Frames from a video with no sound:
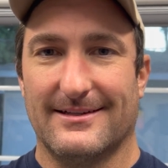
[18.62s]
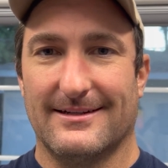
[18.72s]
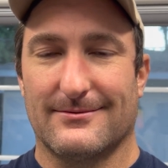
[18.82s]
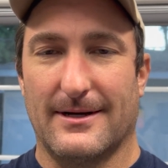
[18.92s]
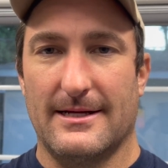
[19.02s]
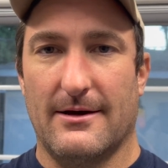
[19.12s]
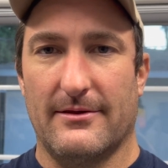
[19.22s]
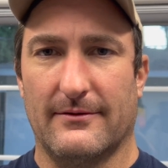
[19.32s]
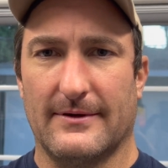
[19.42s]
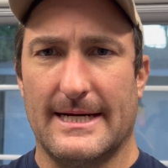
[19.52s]
Right now I
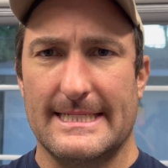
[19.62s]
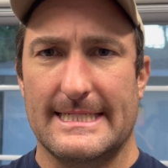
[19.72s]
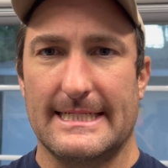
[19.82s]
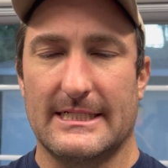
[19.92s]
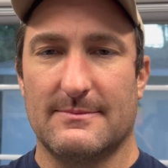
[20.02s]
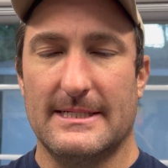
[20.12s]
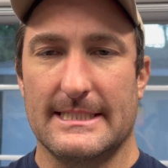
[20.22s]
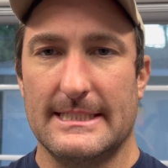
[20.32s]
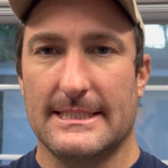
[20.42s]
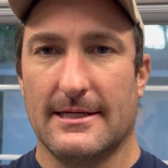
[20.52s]
think I've got 6
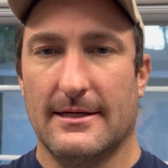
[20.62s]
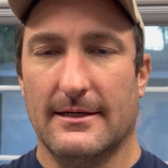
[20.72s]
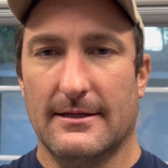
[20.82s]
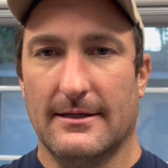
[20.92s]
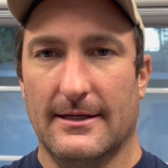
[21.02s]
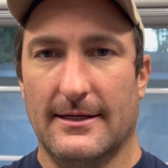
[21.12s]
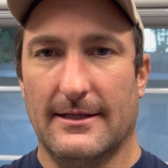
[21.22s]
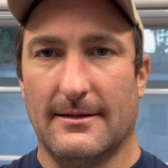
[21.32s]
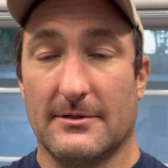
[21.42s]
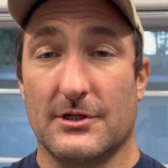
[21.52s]
pieces, and
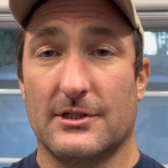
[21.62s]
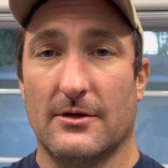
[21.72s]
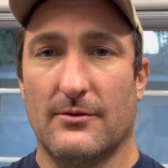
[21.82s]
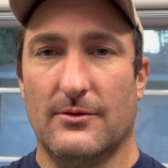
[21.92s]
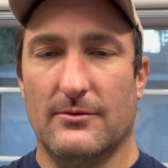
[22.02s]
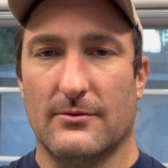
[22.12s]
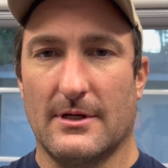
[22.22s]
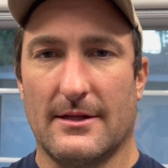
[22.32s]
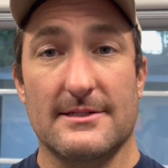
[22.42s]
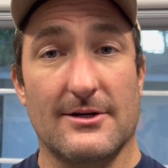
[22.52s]
I'm going to show you
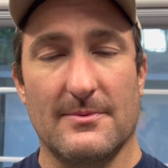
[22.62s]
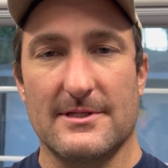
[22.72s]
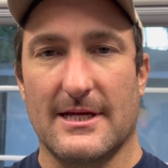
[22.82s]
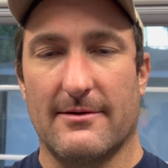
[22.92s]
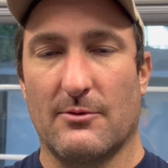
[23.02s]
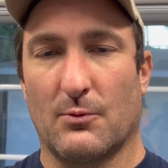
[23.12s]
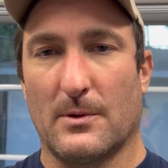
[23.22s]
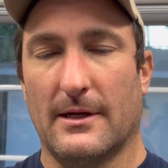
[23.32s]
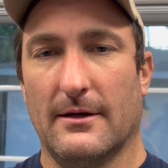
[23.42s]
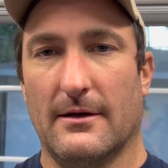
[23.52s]
kind of the centerpiece I've been
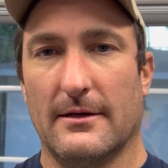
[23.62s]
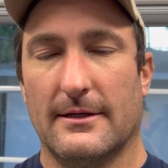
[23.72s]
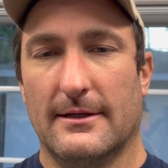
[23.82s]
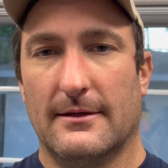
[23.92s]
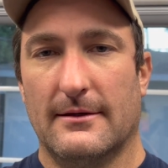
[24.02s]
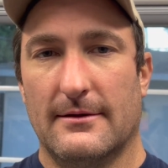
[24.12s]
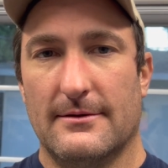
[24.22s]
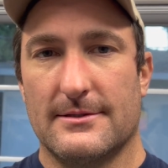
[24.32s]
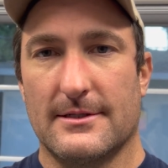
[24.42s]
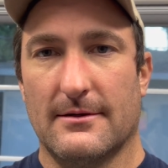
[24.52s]
working on.
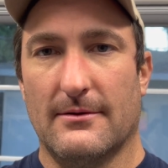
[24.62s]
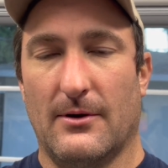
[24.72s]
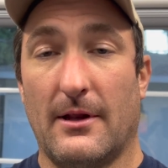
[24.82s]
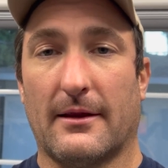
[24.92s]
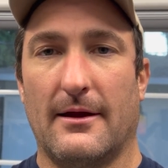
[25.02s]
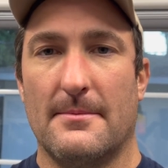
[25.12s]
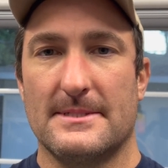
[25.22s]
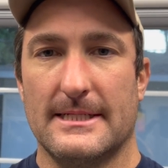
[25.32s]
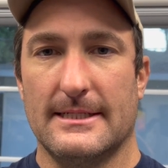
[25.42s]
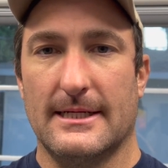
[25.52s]
So a lot of
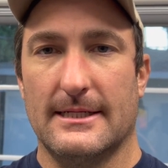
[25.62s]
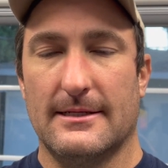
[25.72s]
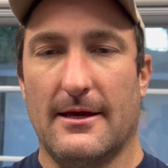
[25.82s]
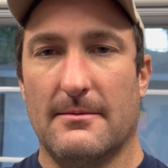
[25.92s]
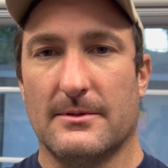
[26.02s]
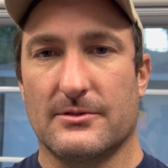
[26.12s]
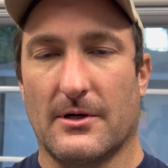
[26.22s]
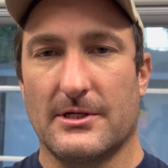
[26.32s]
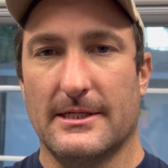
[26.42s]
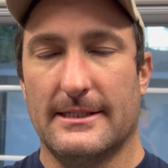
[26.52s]
times in game
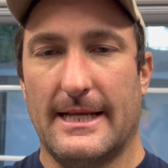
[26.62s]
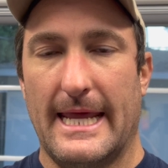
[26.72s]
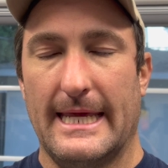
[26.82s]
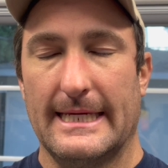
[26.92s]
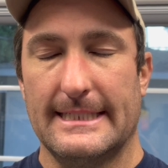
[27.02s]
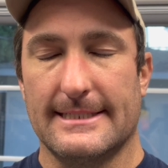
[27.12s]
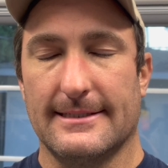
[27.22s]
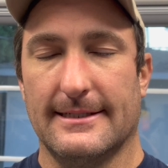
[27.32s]
construction and